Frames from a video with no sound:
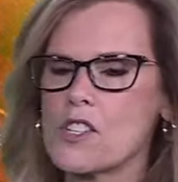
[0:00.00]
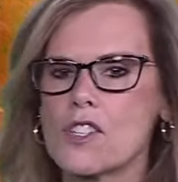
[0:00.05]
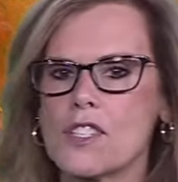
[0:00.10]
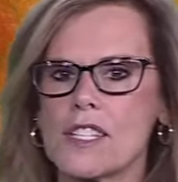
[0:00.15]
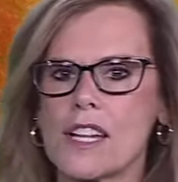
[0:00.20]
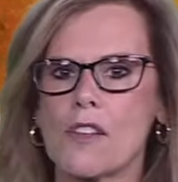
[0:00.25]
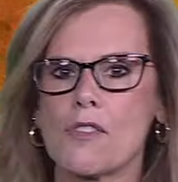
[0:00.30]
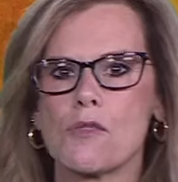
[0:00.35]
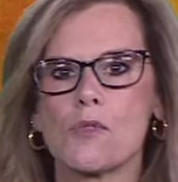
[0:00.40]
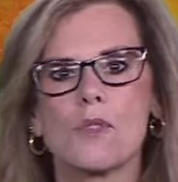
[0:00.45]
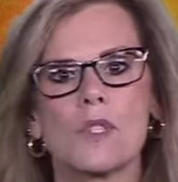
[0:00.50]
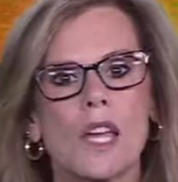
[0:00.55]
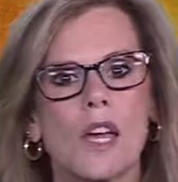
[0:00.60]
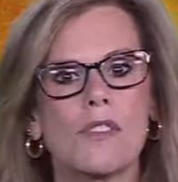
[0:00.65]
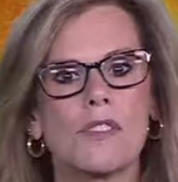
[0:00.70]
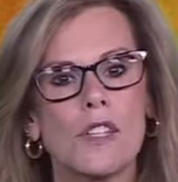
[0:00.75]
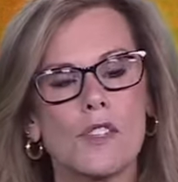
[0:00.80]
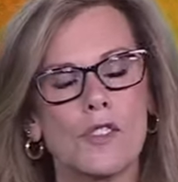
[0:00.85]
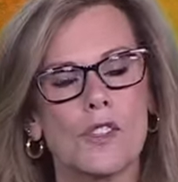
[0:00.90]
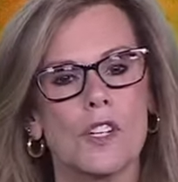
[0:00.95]
down through
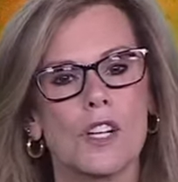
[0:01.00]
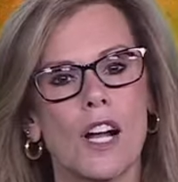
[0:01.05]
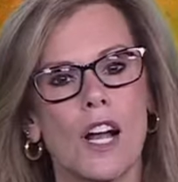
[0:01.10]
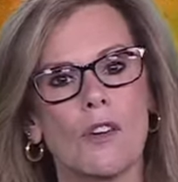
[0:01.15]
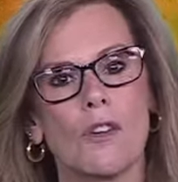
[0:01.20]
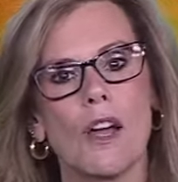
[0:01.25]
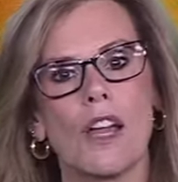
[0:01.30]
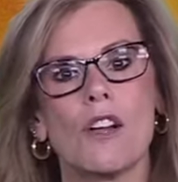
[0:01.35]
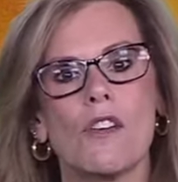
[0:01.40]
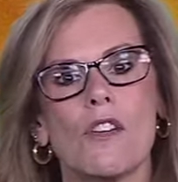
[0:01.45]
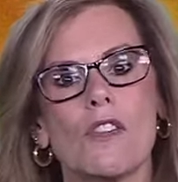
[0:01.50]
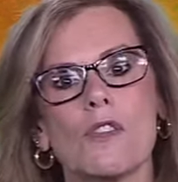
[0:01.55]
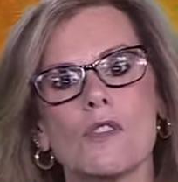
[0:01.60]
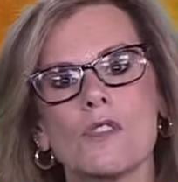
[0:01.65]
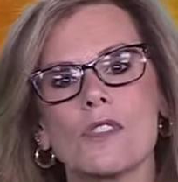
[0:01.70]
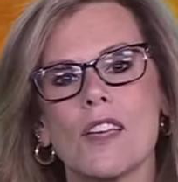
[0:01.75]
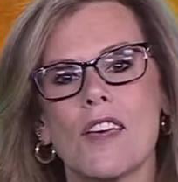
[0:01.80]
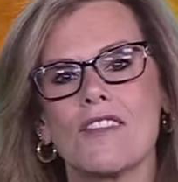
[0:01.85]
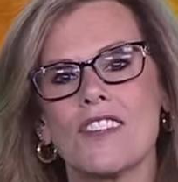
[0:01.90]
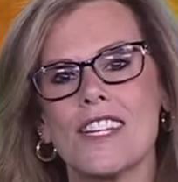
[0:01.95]
southeastern Colorado and
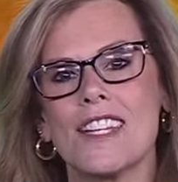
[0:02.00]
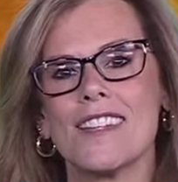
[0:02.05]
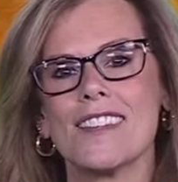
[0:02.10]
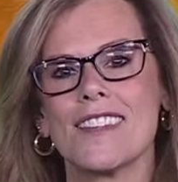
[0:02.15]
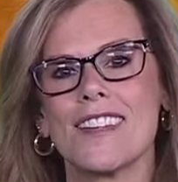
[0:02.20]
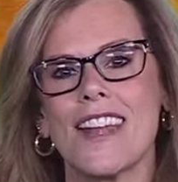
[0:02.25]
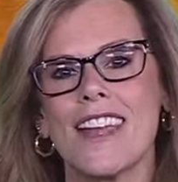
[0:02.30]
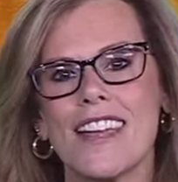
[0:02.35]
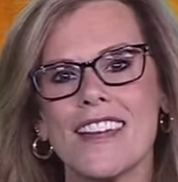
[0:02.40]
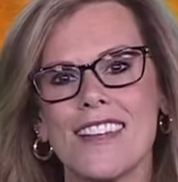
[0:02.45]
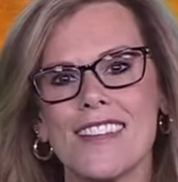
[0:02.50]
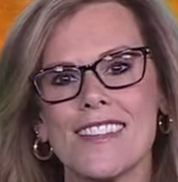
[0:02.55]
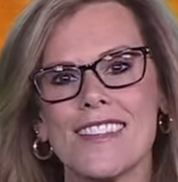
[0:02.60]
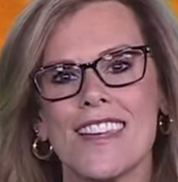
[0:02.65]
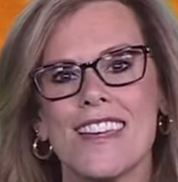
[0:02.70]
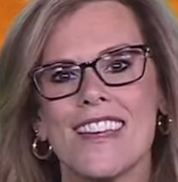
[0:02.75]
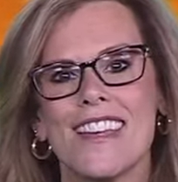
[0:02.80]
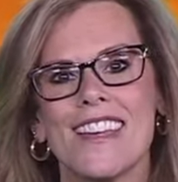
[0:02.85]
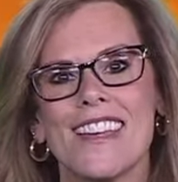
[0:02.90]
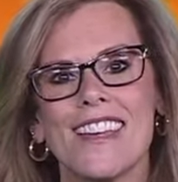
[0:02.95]
those 70s and 80s
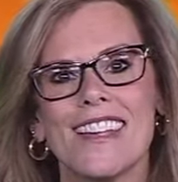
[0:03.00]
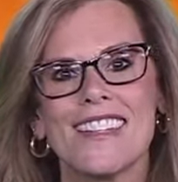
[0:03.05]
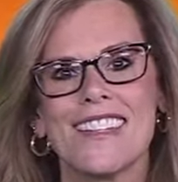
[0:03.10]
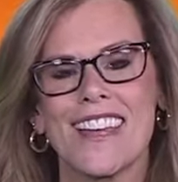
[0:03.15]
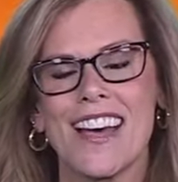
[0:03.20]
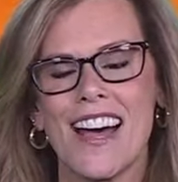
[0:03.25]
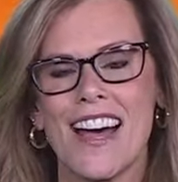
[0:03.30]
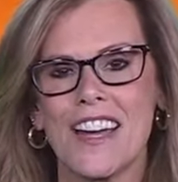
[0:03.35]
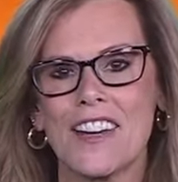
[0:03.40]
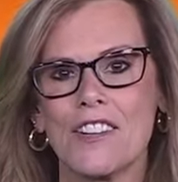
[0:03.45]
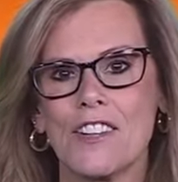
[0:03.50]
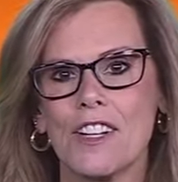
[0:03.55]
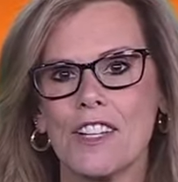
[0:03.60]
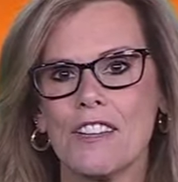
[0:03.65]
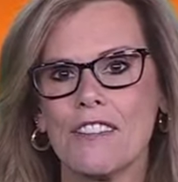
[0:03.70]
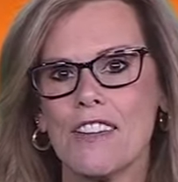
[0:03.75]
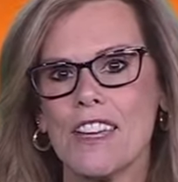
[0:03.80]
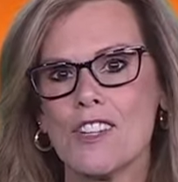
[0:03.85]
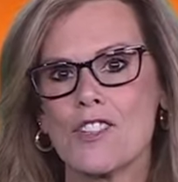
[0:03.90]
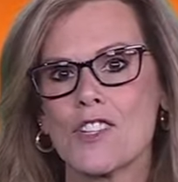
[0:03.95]
into the higher
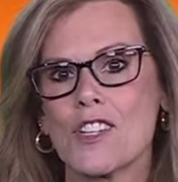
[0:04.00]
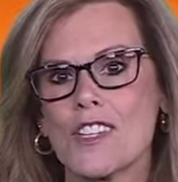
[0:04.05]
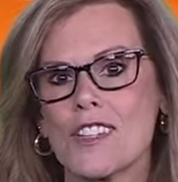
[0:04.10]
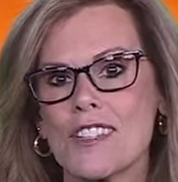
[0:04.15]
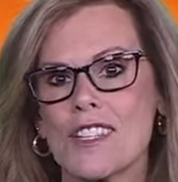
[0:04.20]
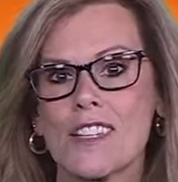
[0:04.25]
elevations.